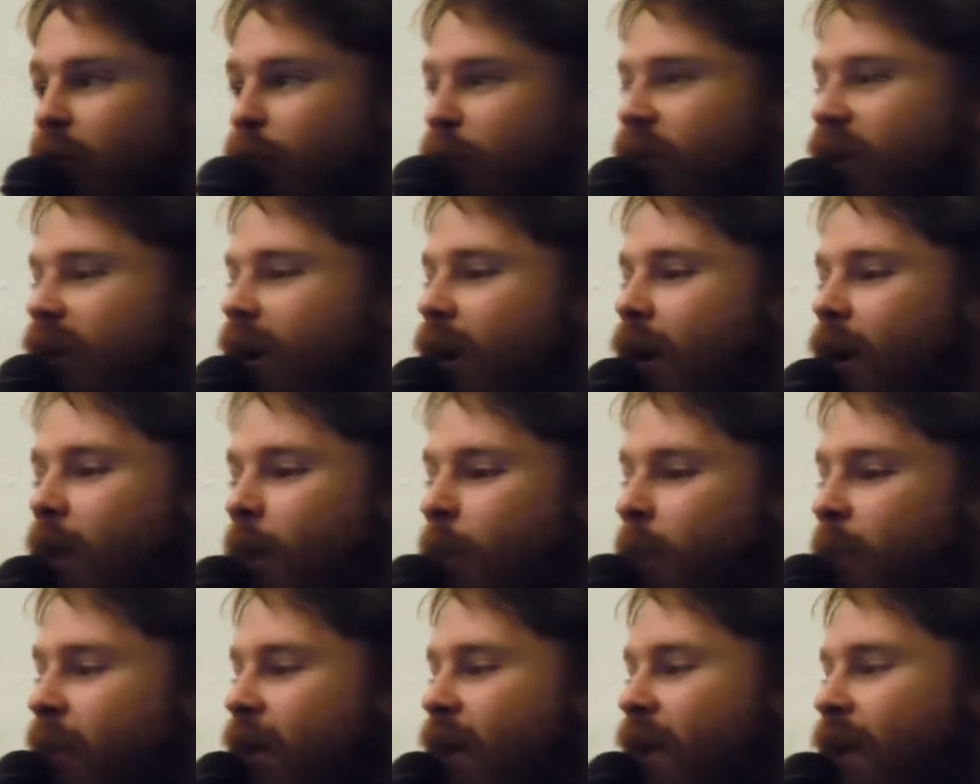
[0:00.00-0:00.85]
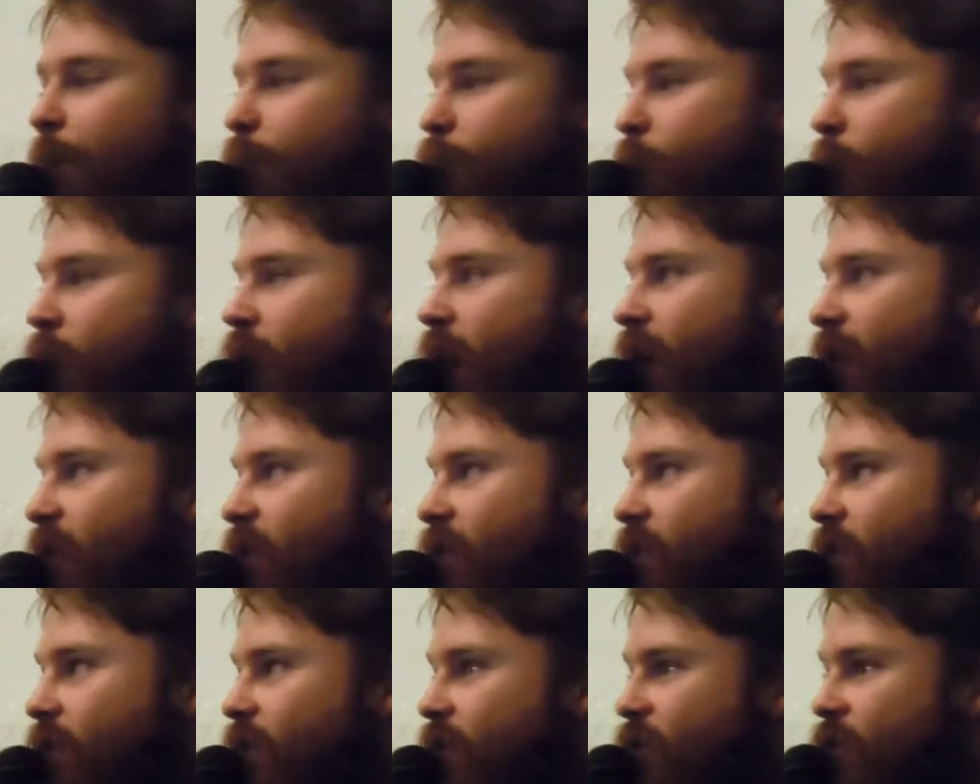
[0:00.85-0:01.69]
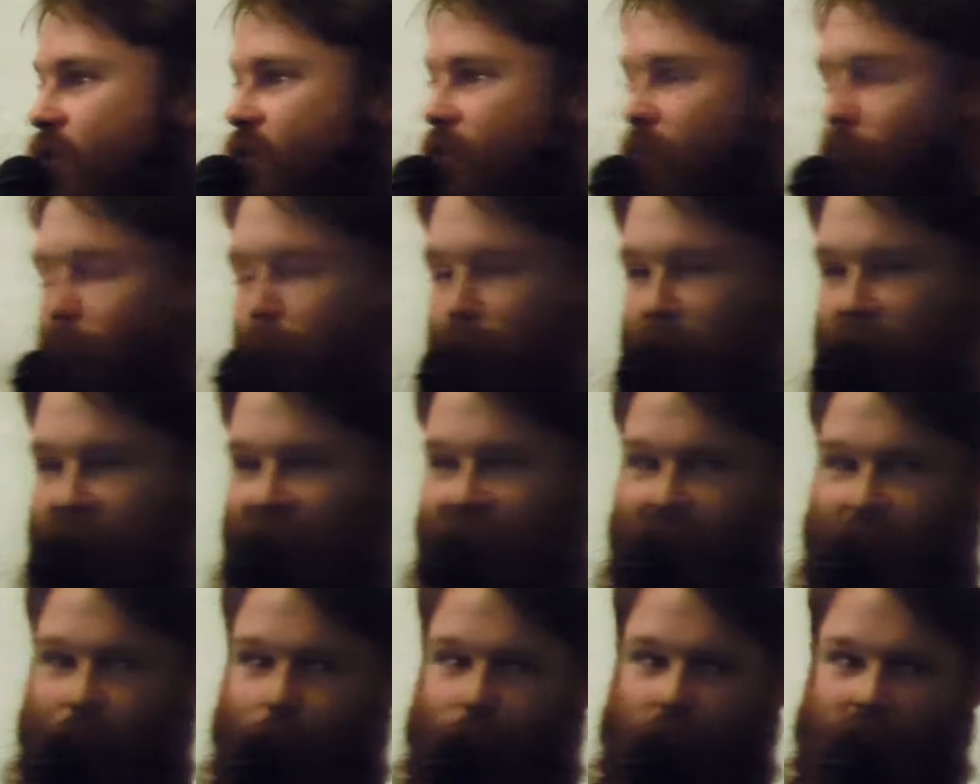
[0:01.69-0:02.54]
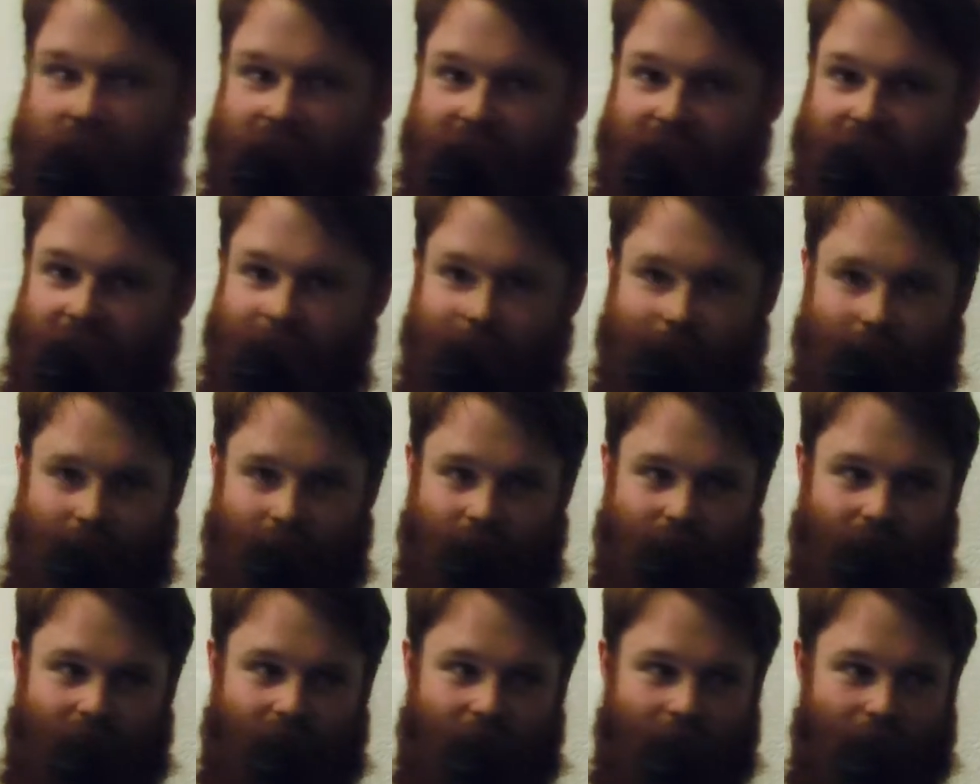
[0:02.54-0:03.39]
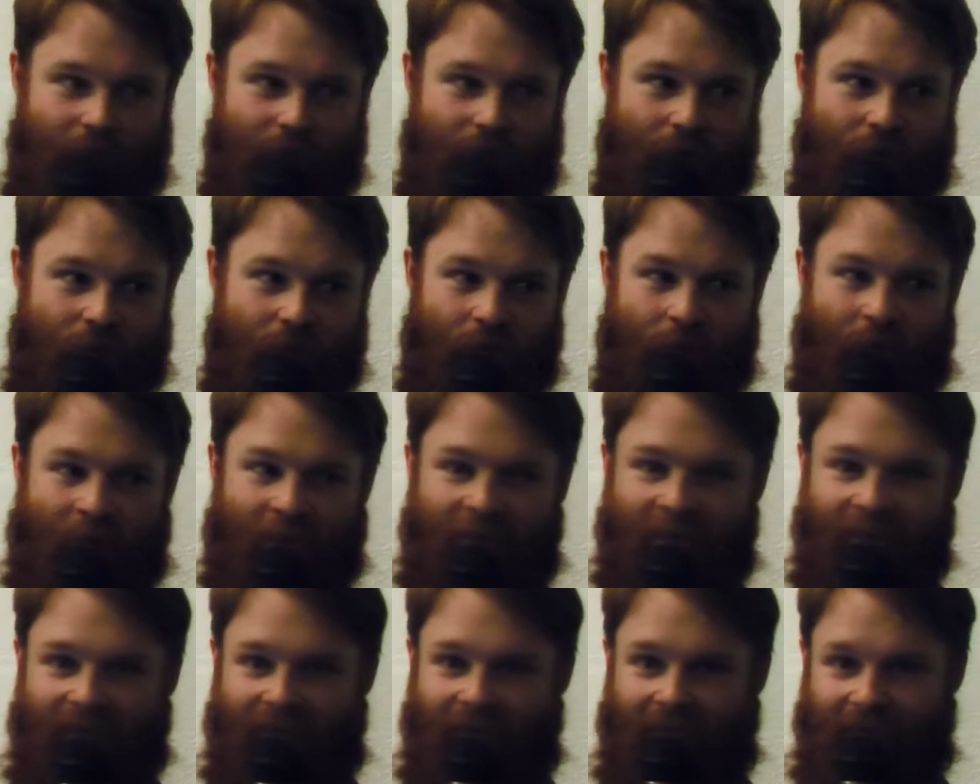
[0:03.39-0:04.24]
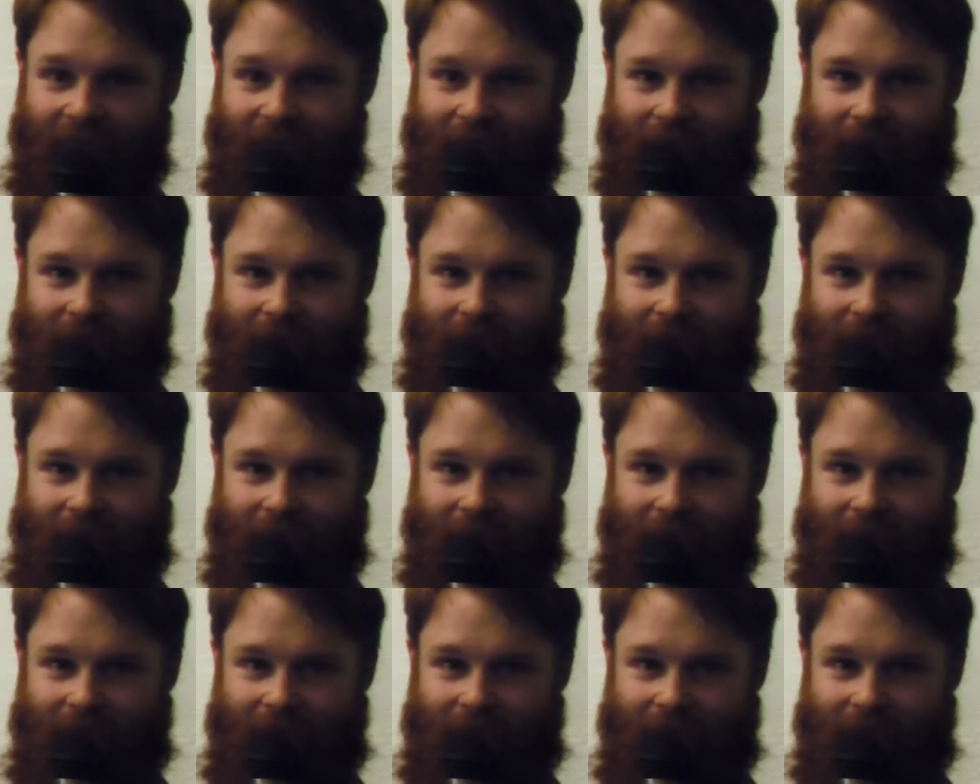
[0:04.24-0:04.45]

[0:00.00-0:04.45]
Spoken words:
become a mindless bliss bunny if you just meditate.